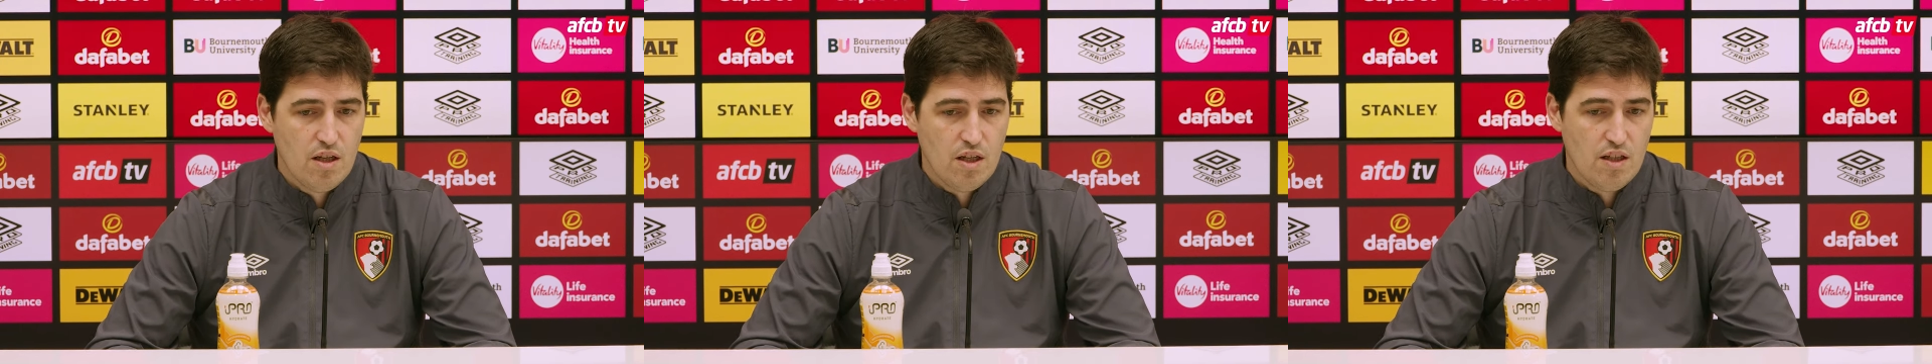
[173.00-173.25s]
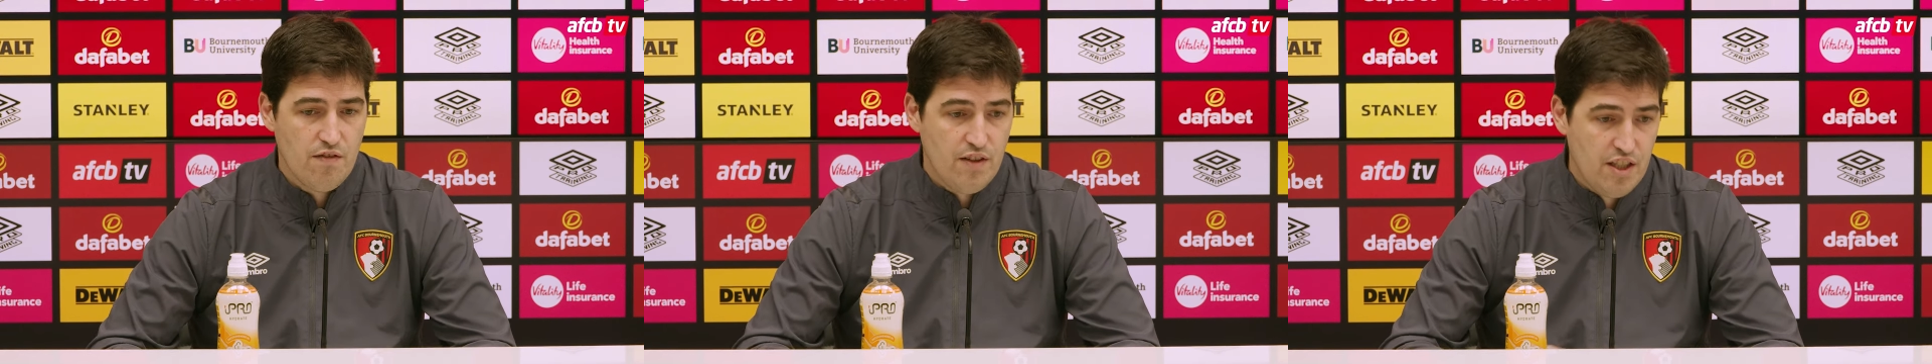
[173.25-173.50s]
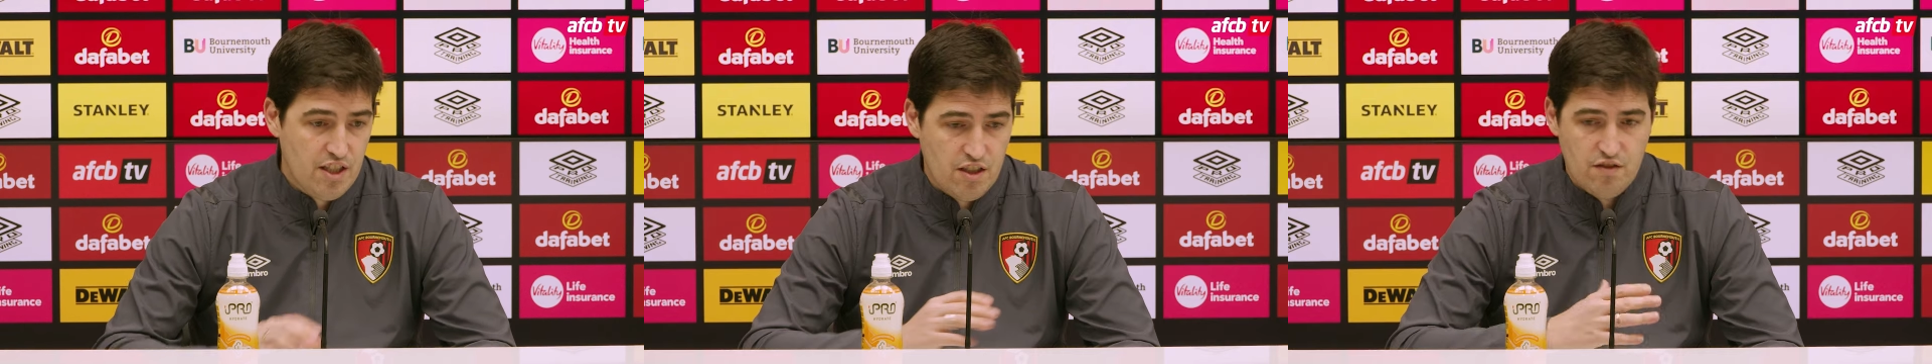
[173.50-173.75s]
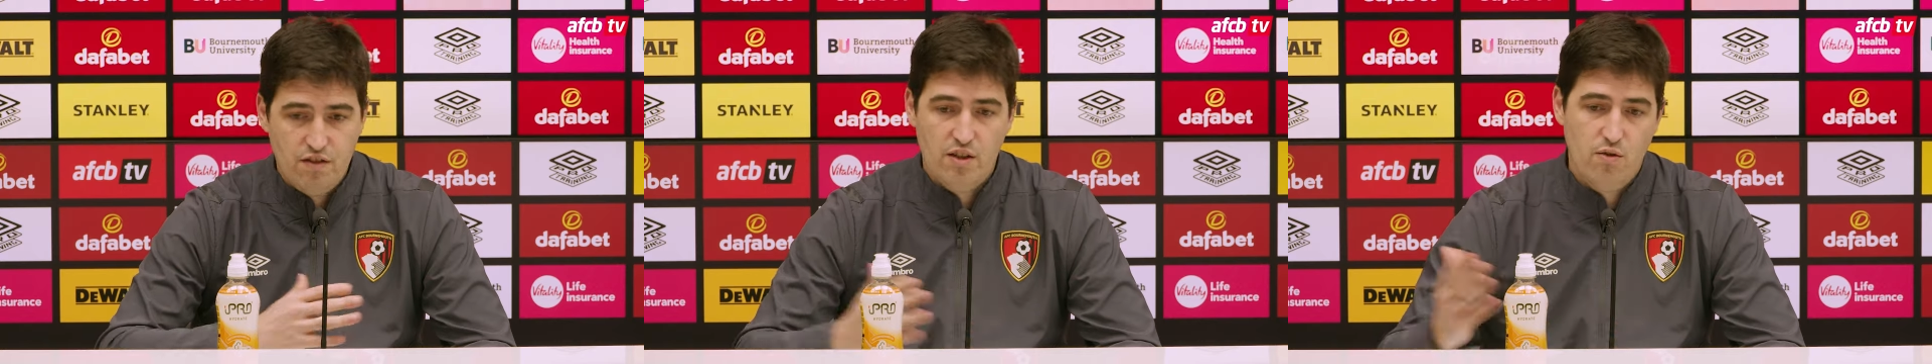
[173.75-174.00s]

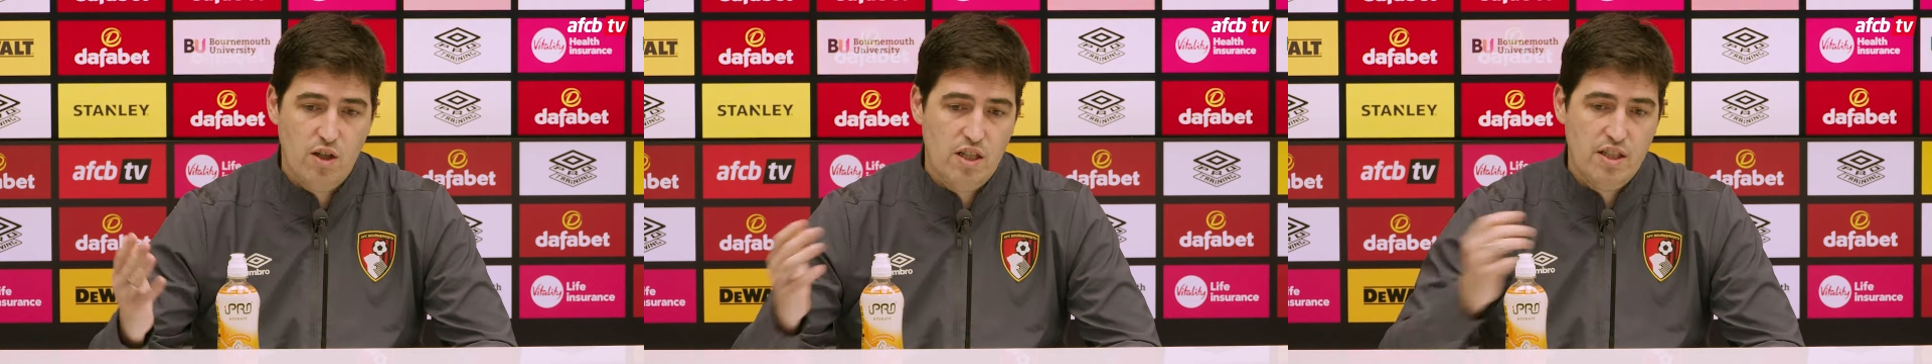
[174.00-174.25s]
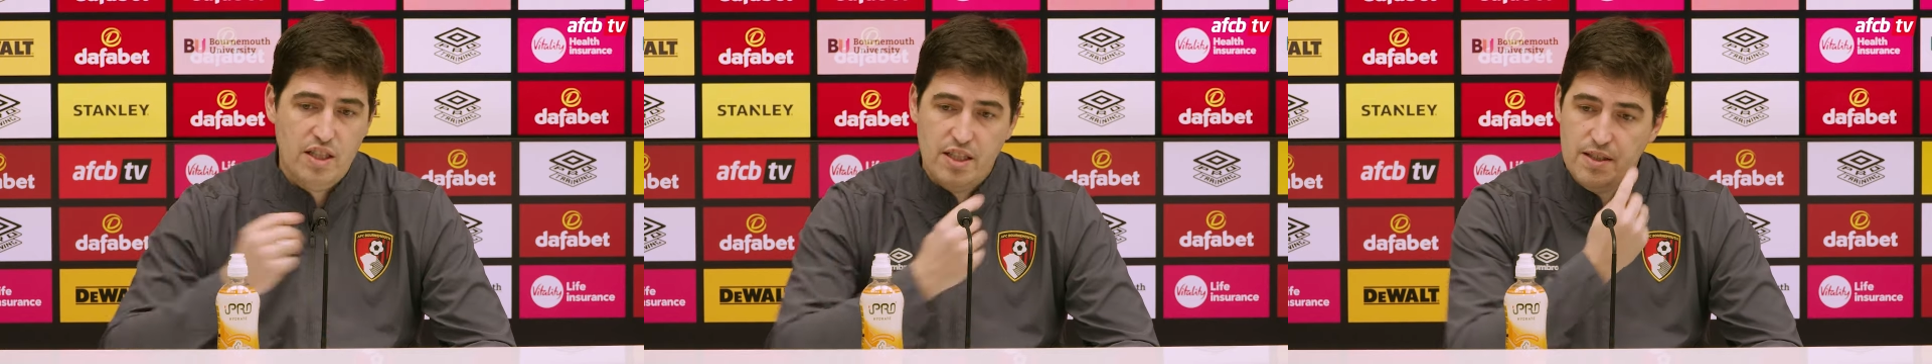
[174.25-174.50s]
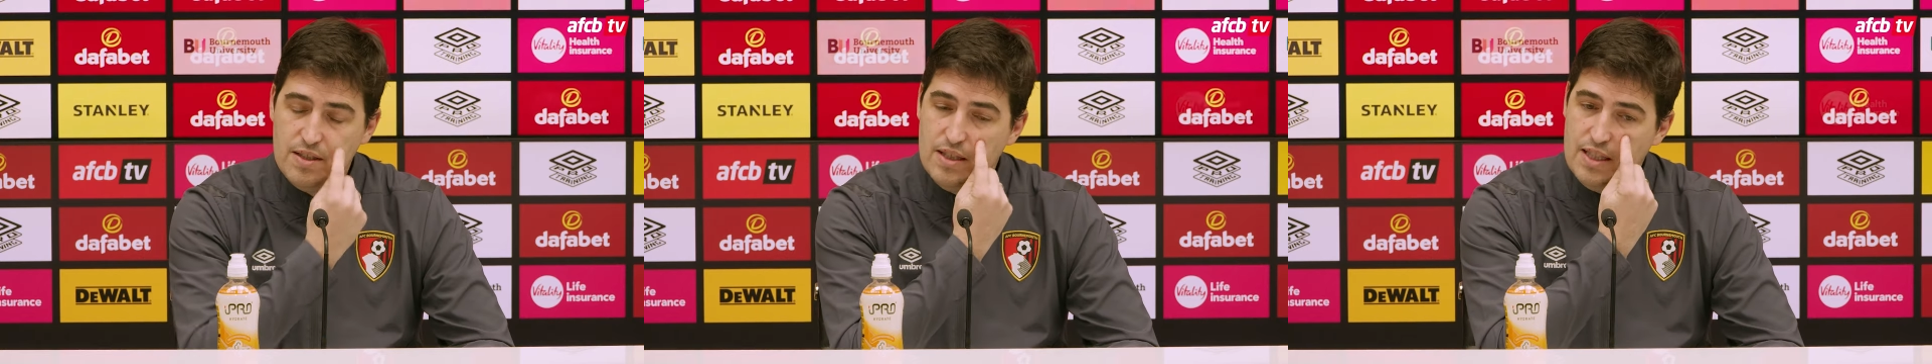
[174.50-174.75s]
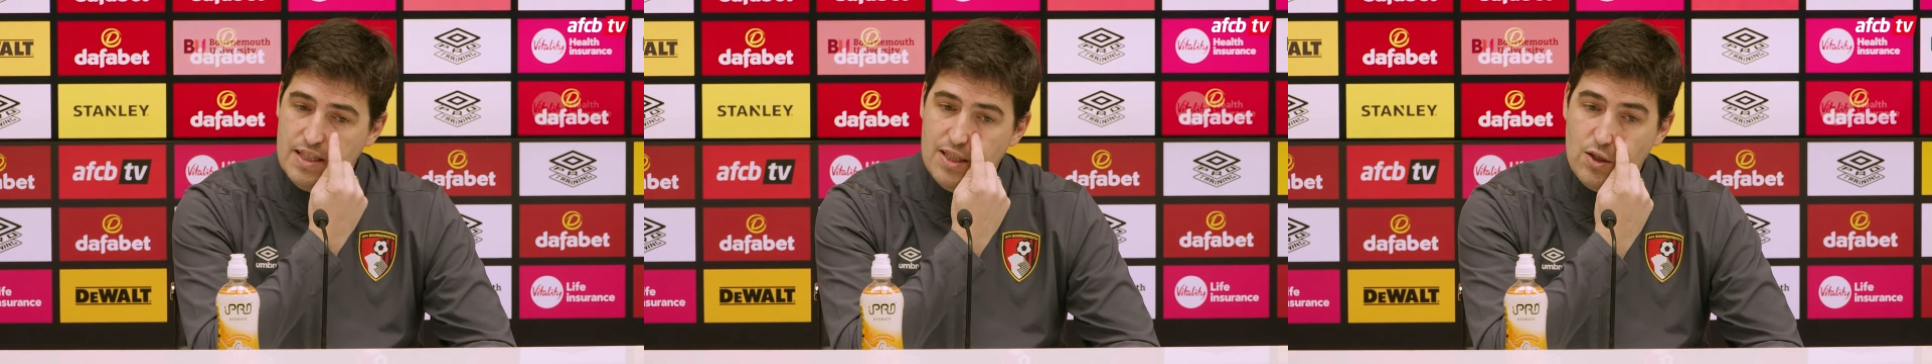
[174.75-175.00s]
finishes very well
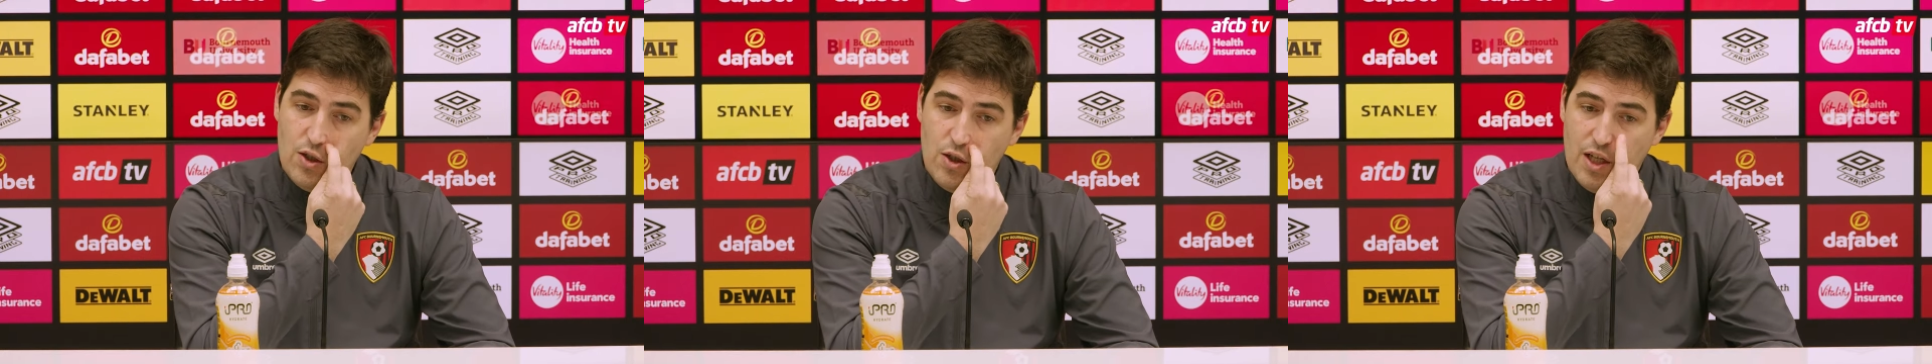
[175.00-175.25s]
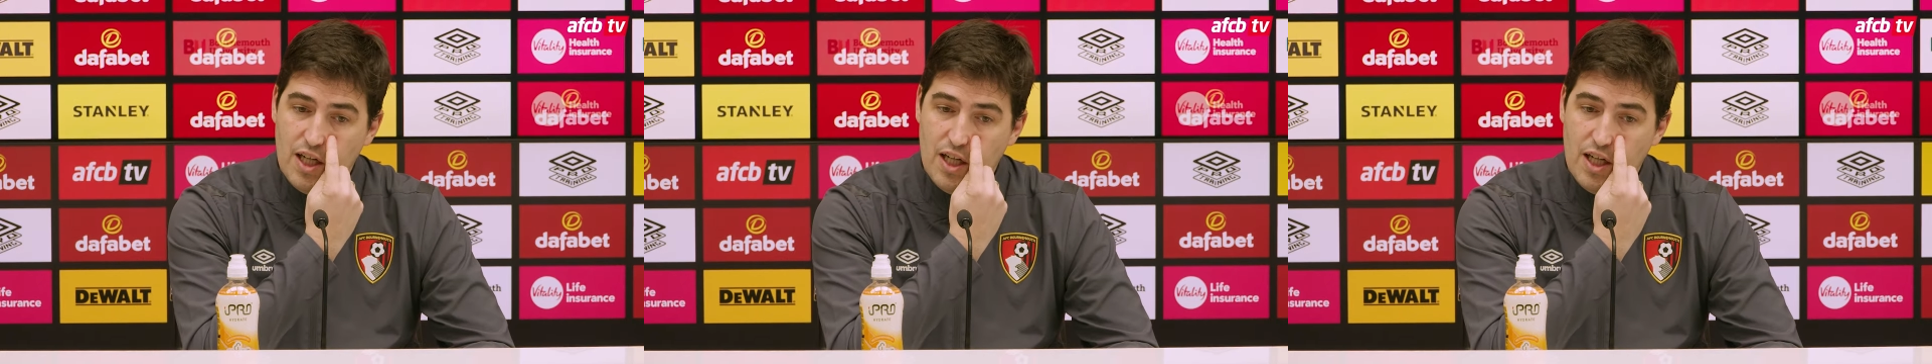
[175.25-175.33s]
the season,